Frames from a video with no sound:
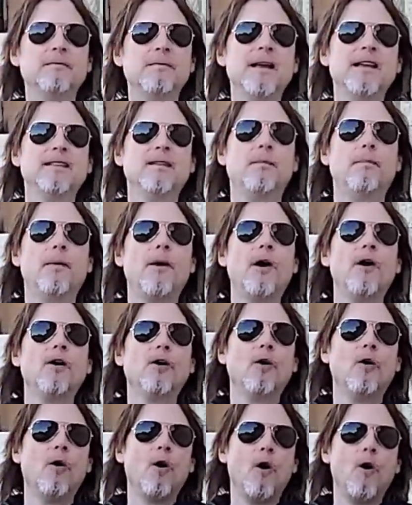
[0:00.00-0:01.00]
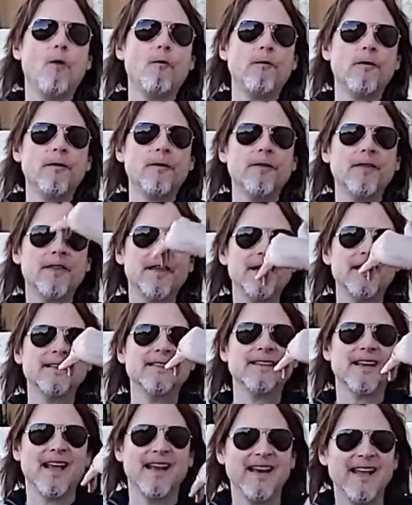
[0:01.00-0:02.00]
make the ball go over
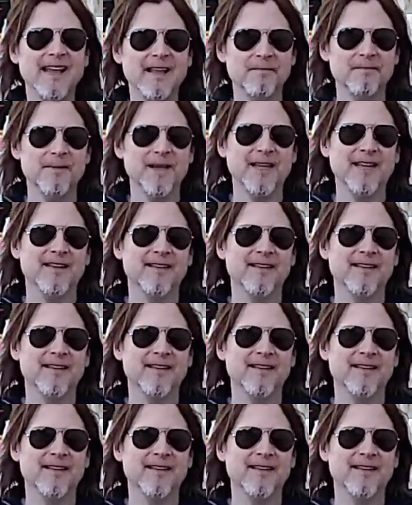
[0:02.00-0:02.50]
this and hit me.